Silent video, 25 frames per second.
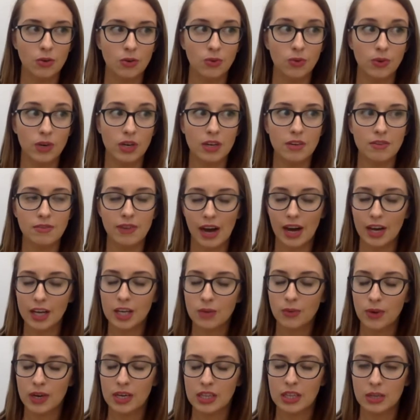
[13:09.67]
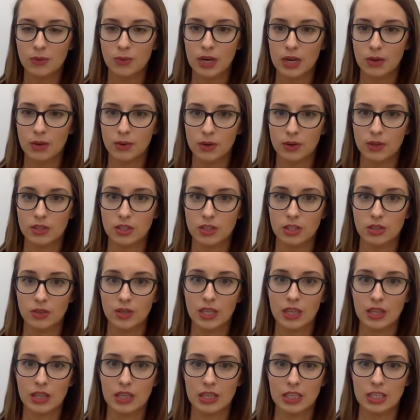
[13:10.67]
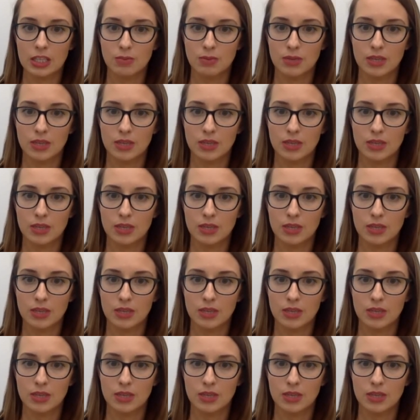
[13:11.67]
reevaluate the way we were doing things?